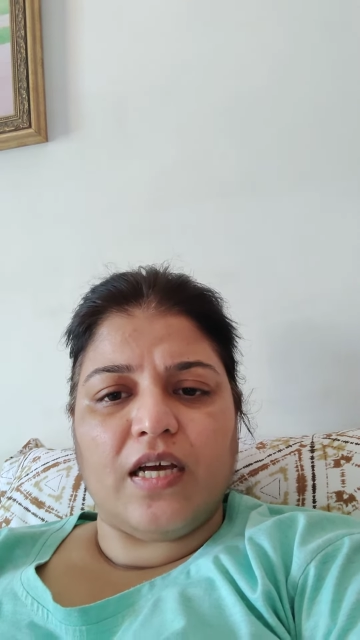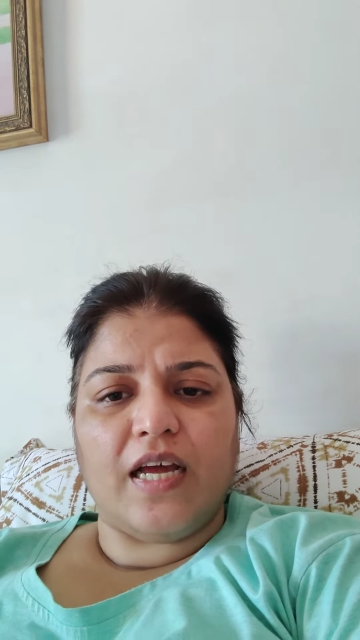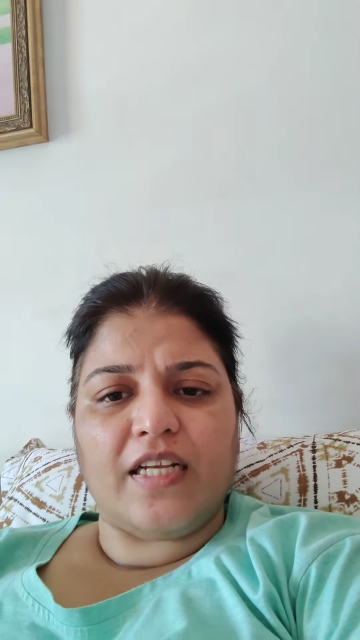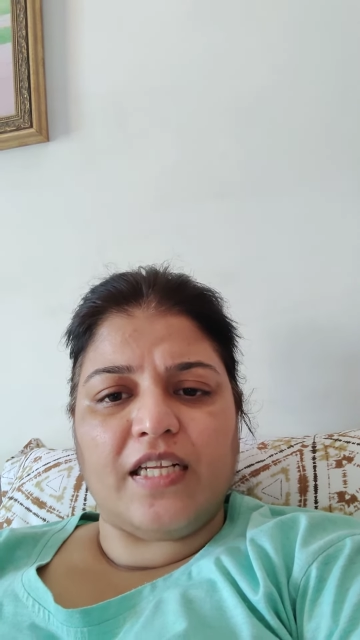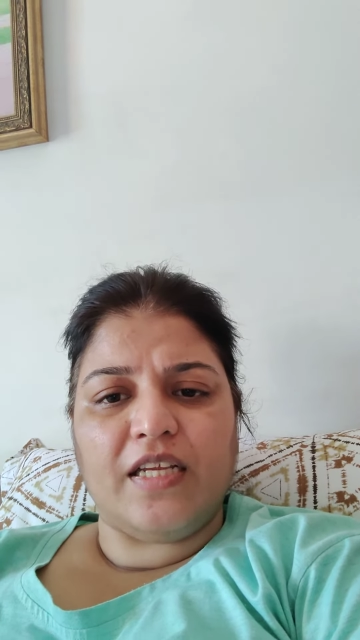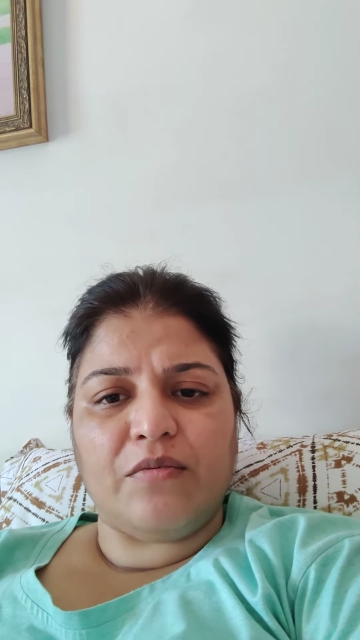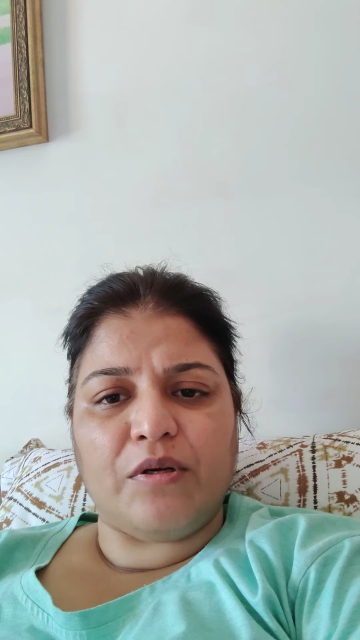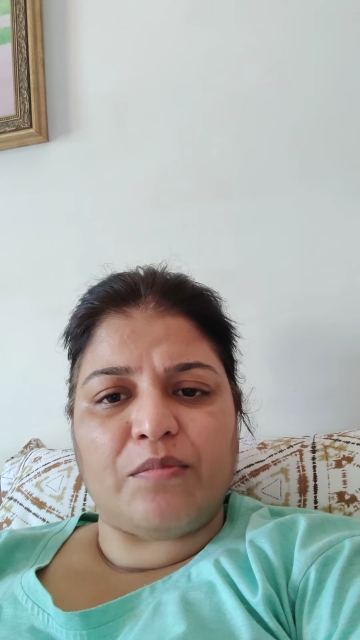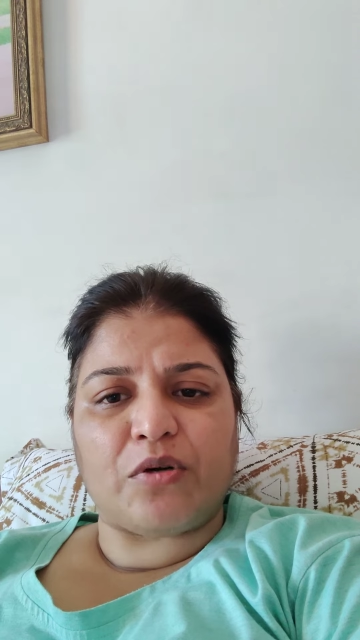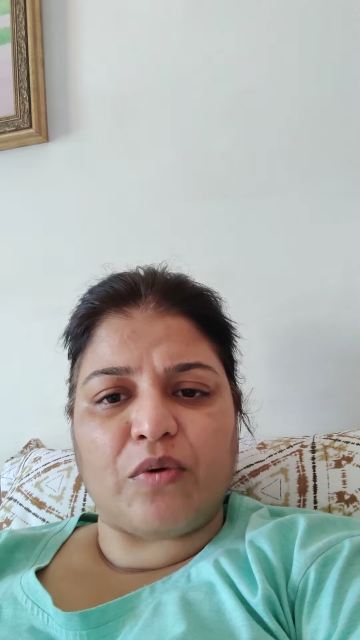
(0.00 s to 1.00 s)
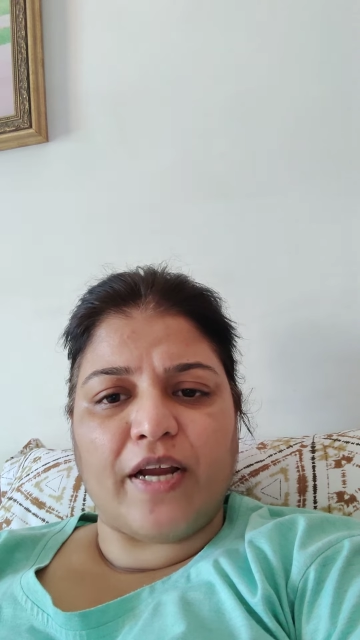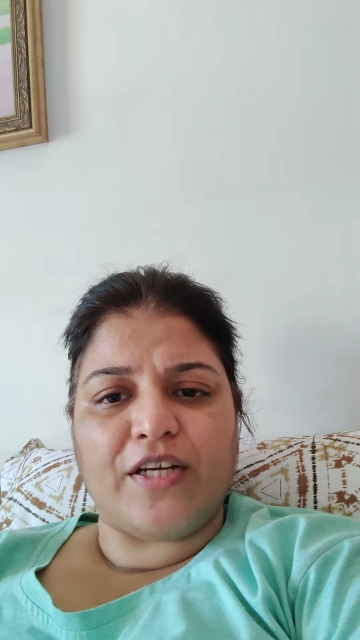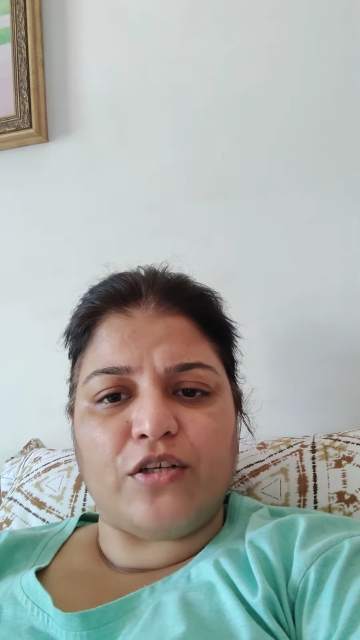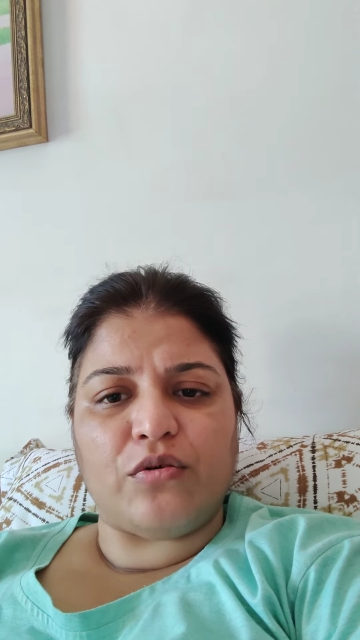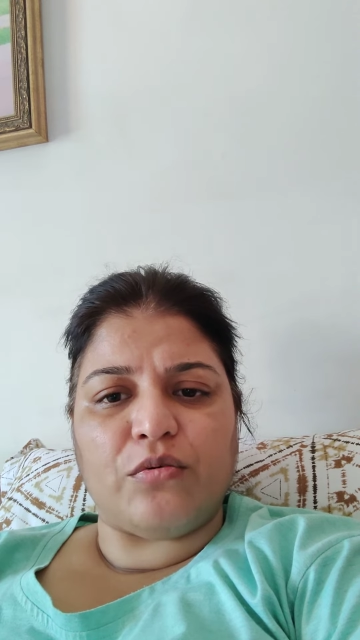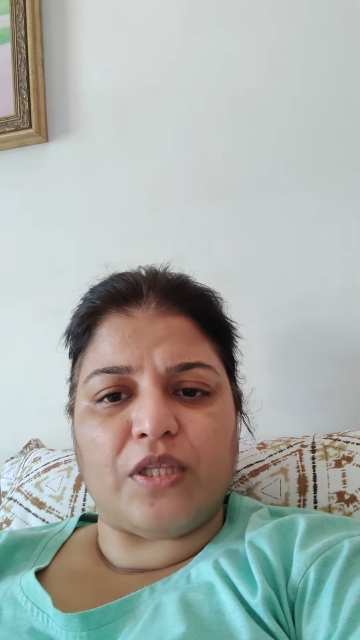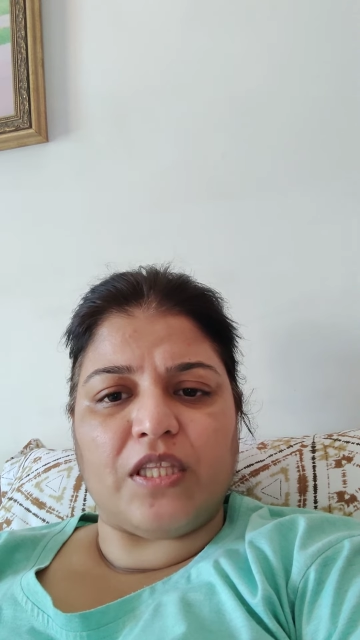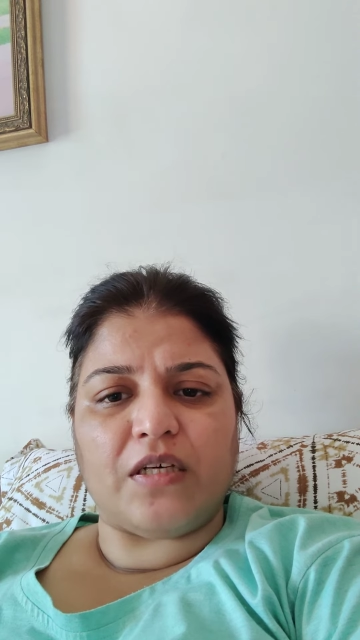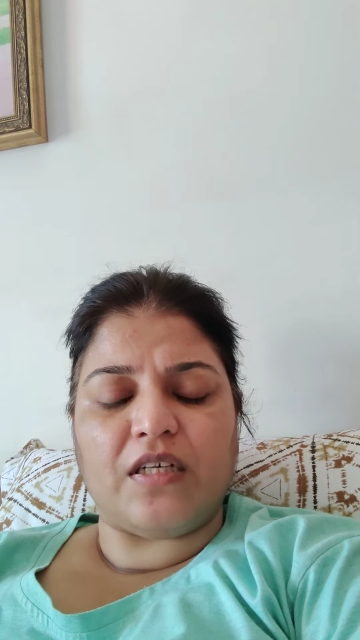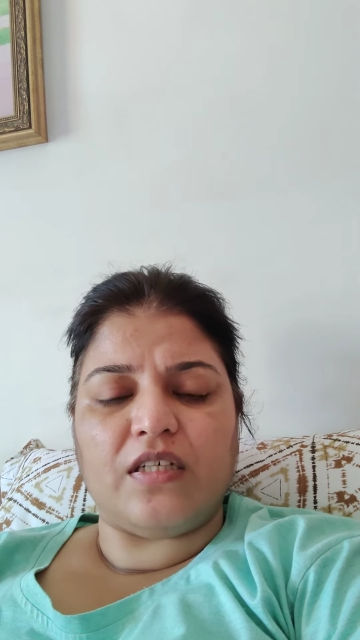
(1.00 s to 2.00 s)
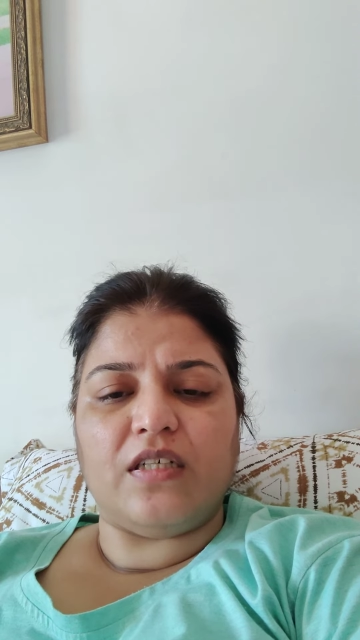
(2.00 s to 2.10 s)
and he will provide you with the